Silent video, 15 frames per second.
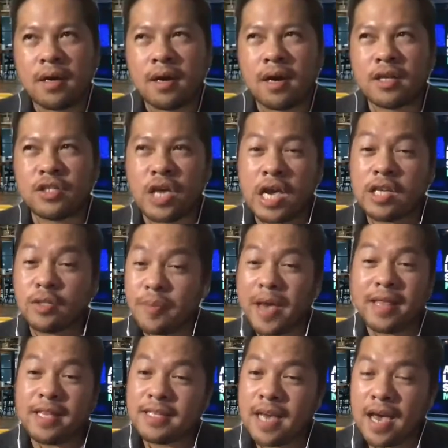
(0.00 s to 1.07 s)
Change by
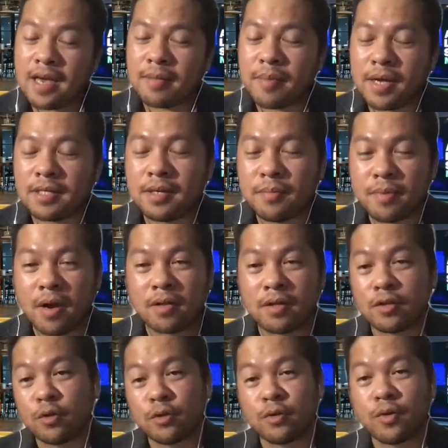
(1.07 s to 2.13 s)
Design by Tim Brown
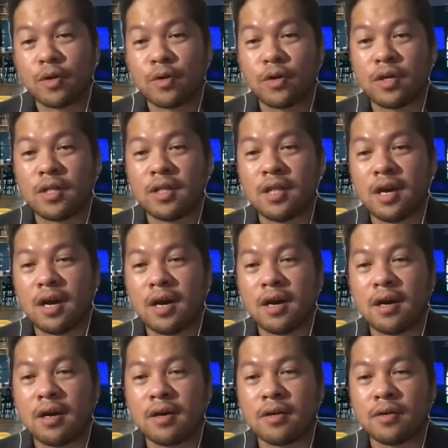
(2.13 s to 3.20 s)
is also a good
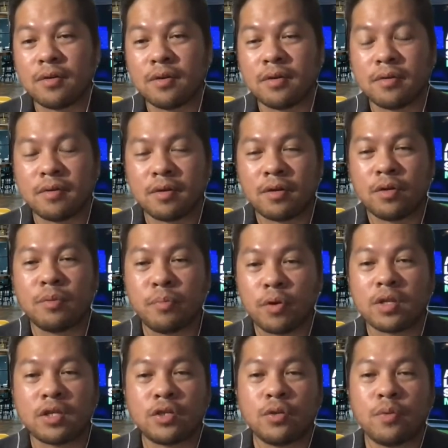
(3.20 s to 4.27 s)

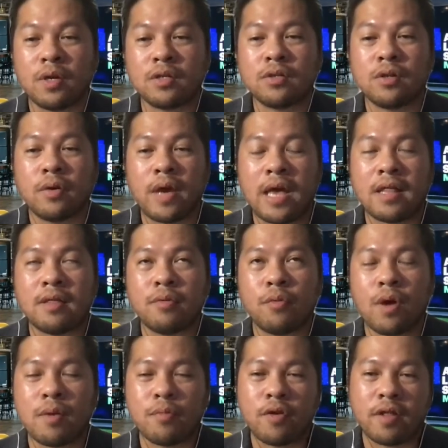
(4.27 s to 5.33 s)
book that you want to know. And
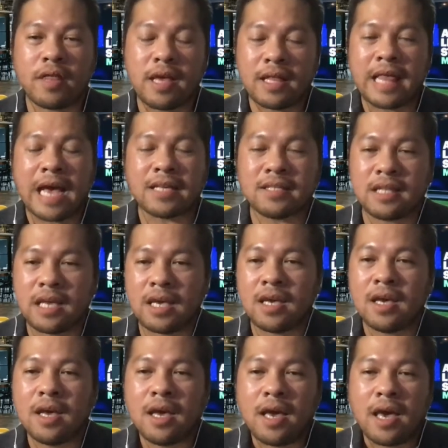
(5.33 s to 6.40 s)
one more thing, lastly,
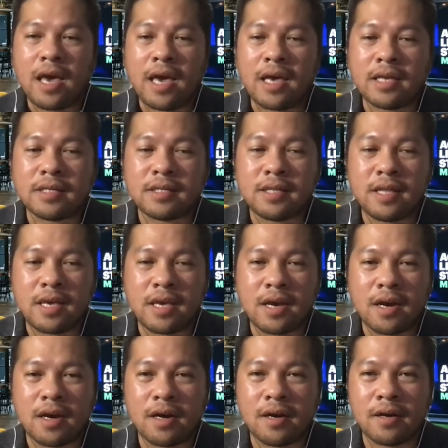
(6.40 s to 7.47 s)
is the
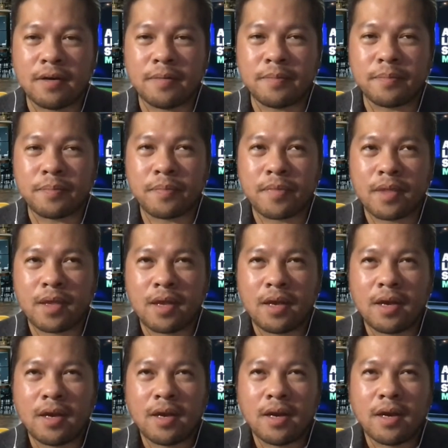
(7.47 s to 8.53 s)

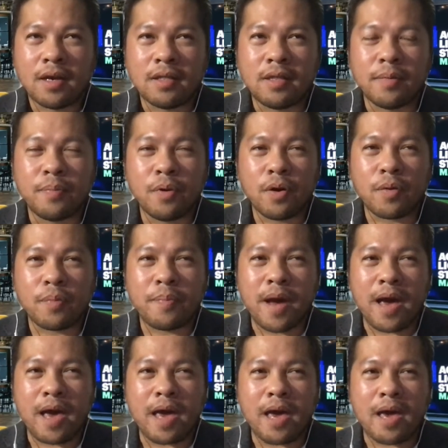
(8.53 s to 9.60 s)
book
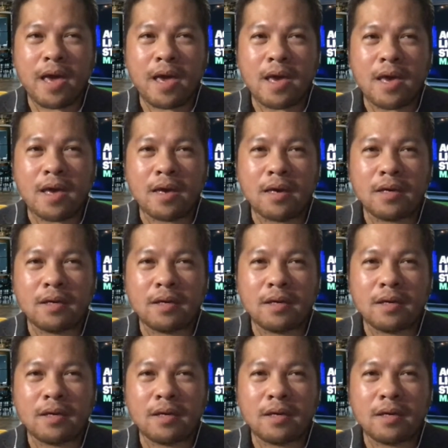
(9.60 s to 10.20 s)
by